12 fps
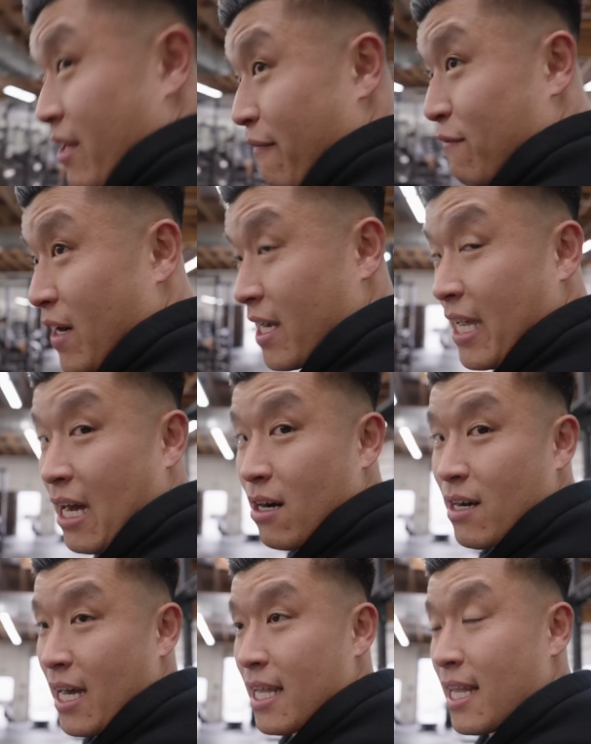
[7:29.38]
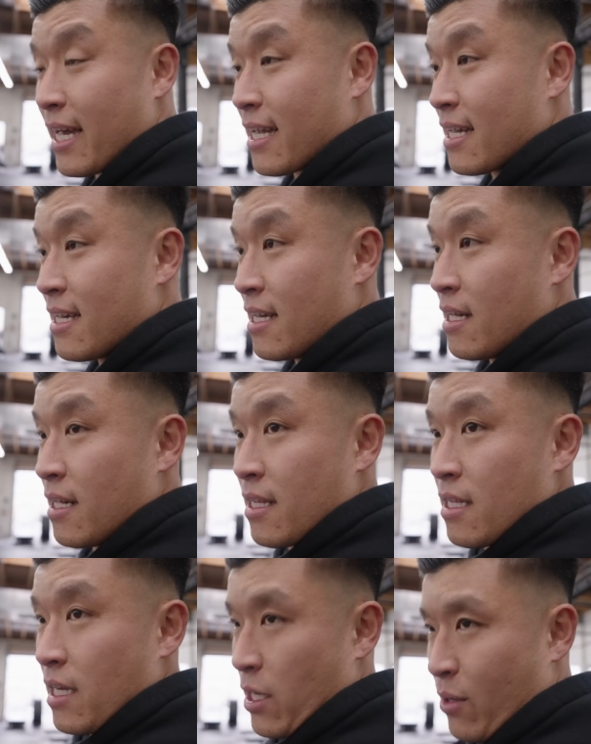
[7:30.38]
the fuck out, and like,
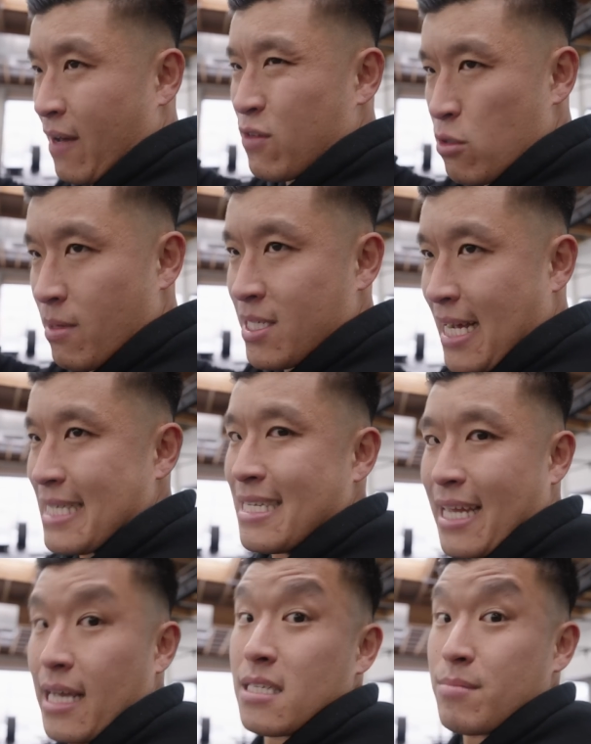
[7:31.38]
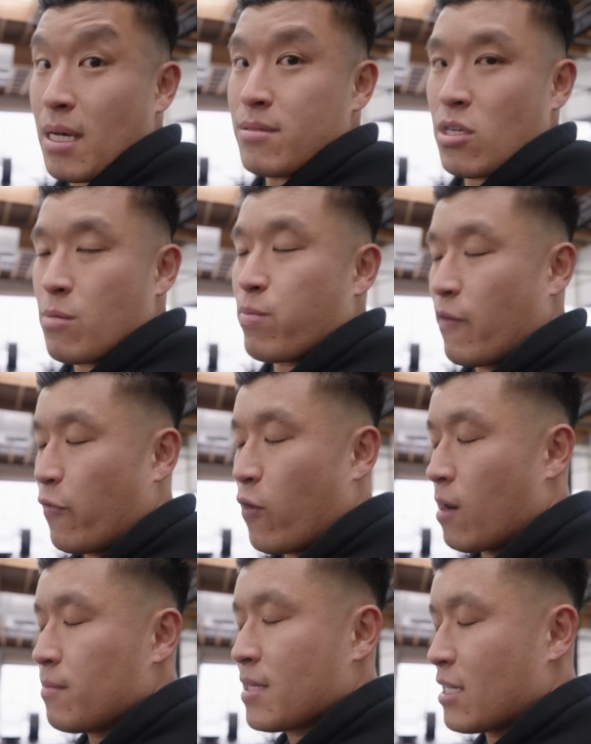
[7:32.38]
you don't have too much at stake, sometimes you don't
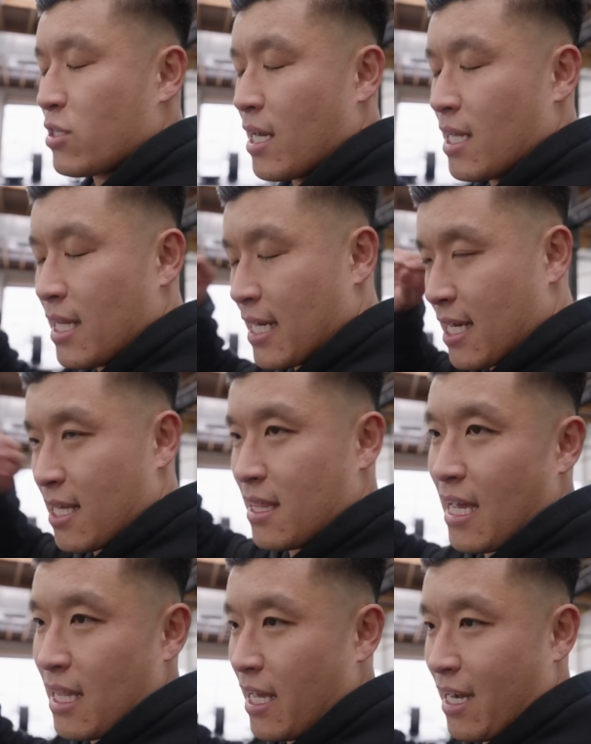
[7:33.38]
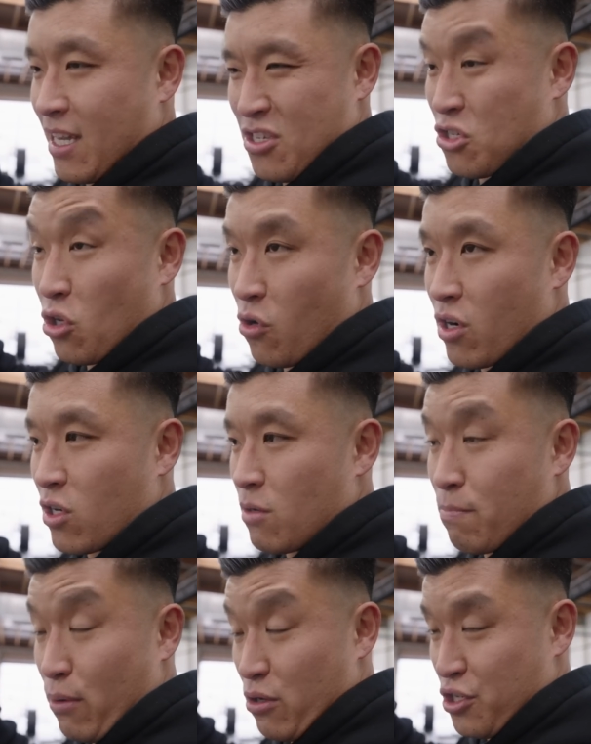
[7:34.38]
perform, so I try to like get that like historical
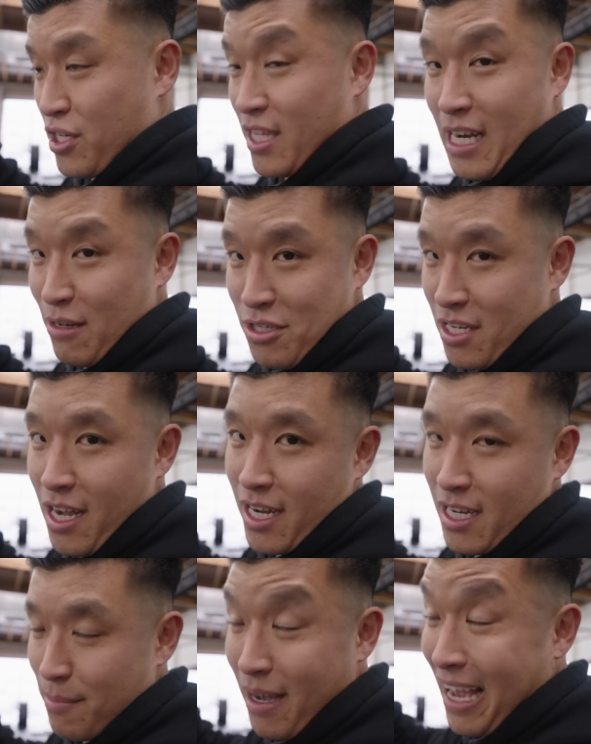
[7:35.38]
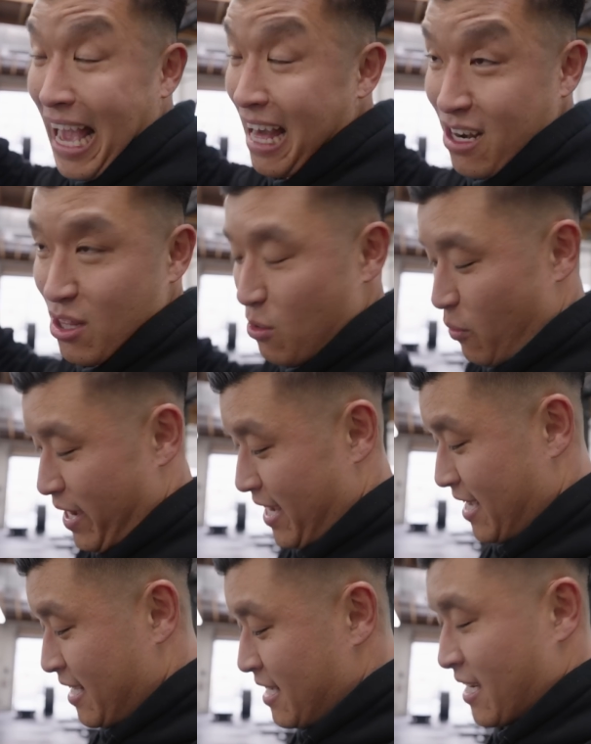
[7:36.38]
bullshit that I was talking about out of the way,
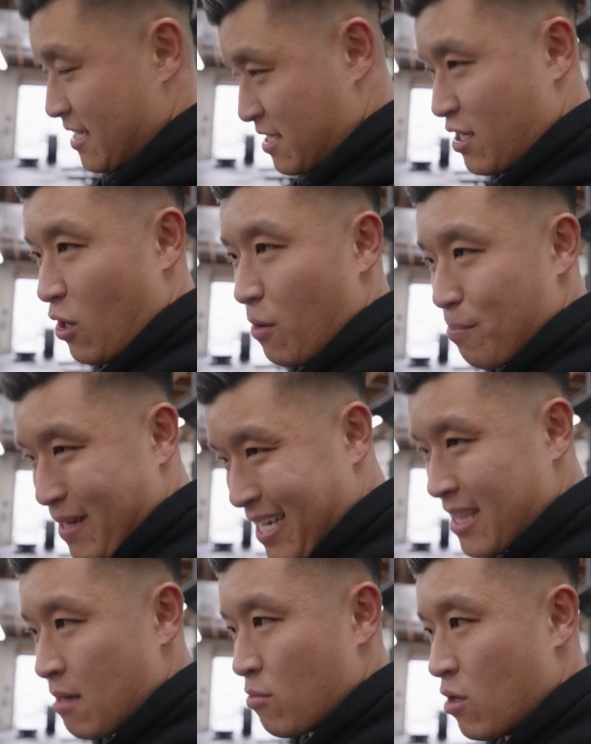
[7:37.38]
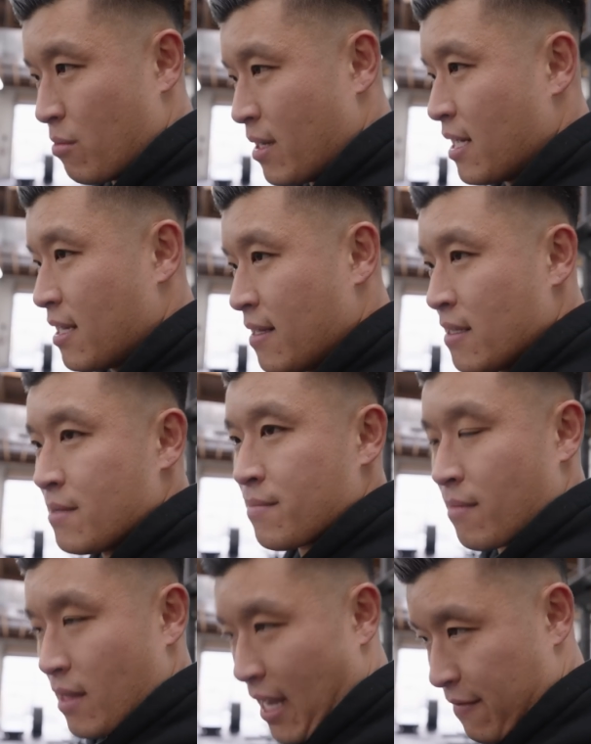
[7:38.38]
and just go be in the moment,
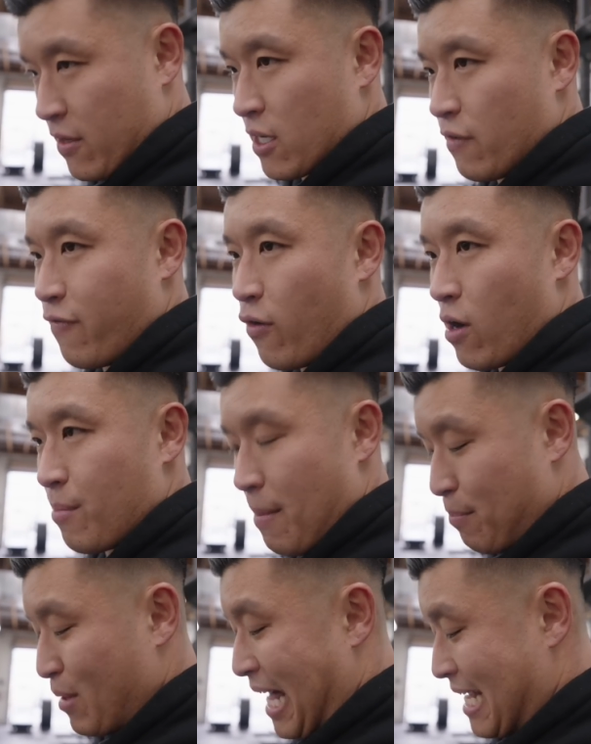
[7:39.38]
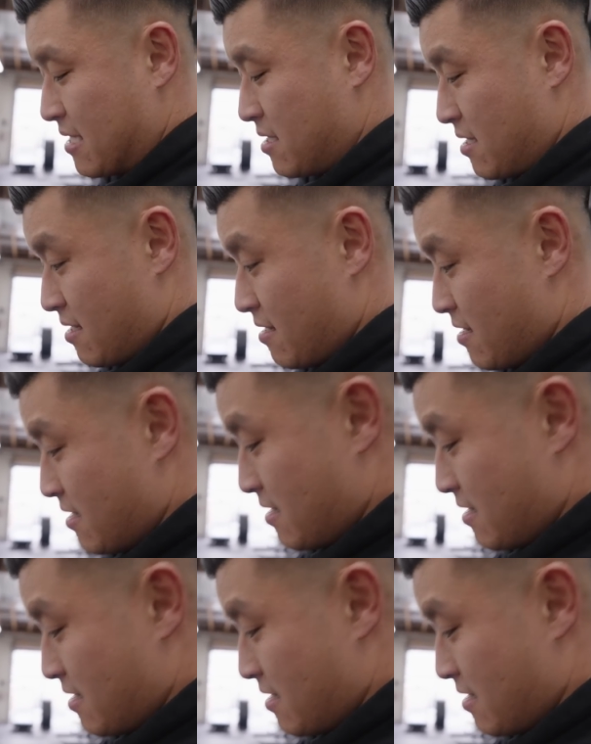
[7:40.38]
have good form, and blast it.